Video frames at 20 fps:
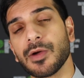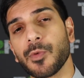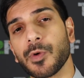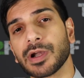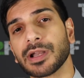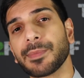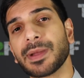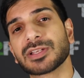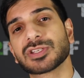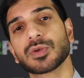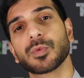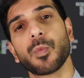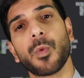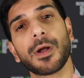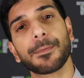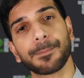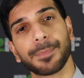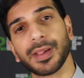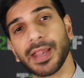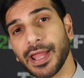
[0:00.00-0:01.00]
we're gonna mention
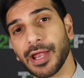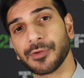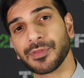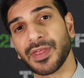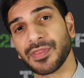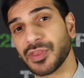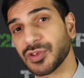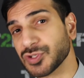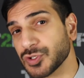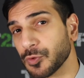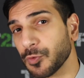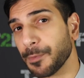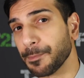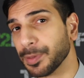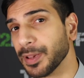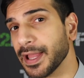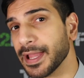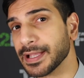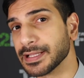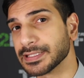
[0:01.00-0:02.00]
one player that they should
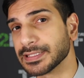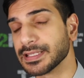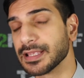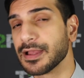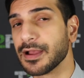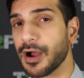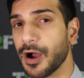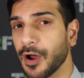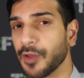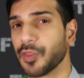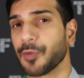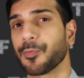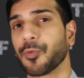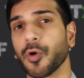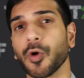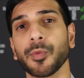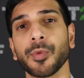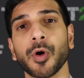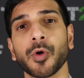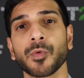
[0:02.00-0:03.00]
replace on the
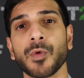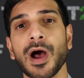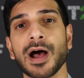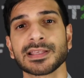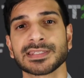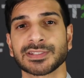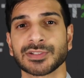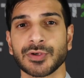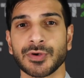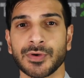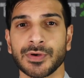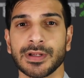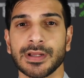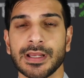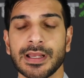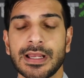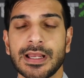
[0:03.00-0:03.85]
Pro Bowl roster.